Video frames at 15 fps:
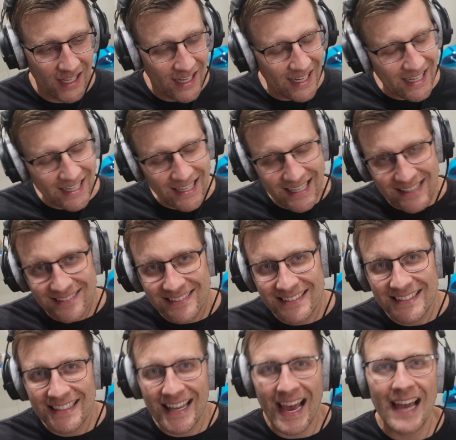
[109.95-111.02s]
It's
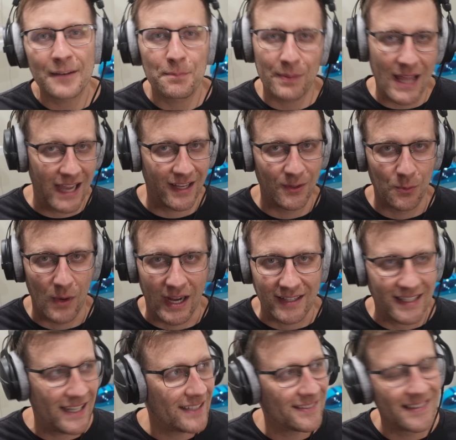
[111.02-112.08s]
not black and white.
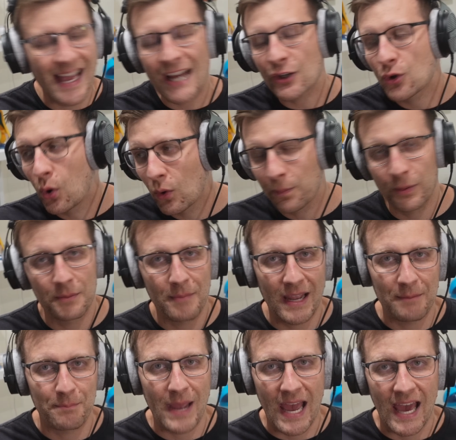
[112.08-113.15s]
It's not corporate man
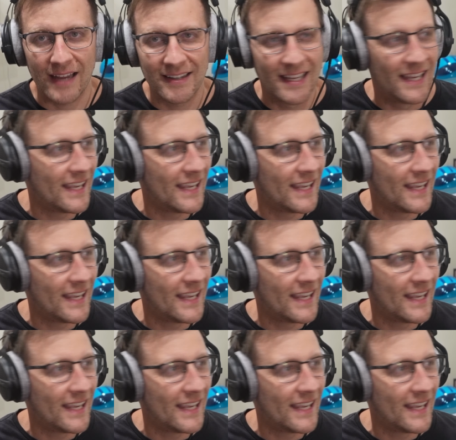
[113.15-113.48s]
bad,